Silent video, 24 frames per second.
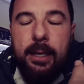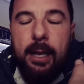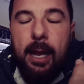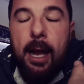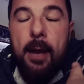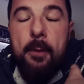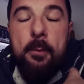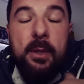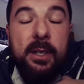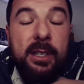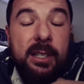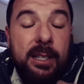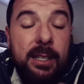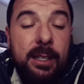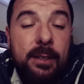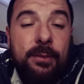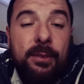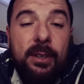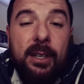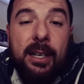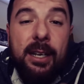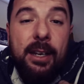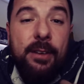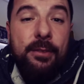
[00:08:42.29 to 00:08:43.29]
I believe
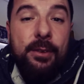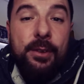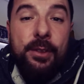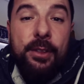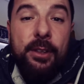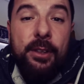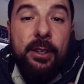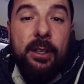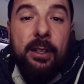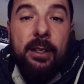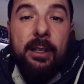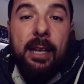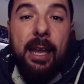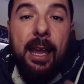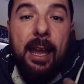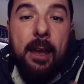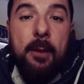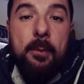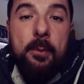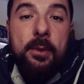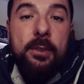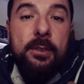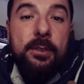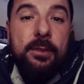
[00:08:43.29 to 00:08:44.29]
that everything
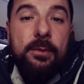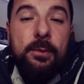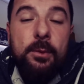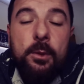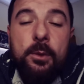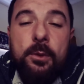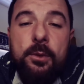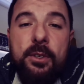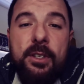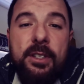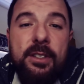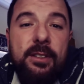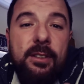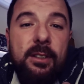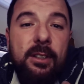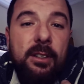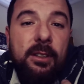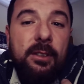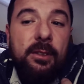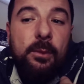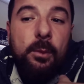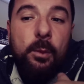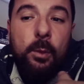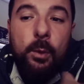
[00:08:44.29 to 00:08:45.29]
happens for a reason
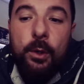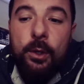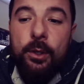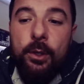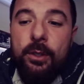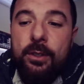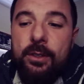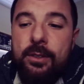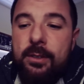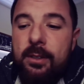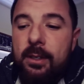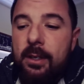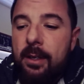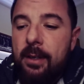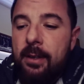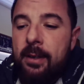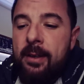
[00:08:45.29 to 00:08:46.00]
and works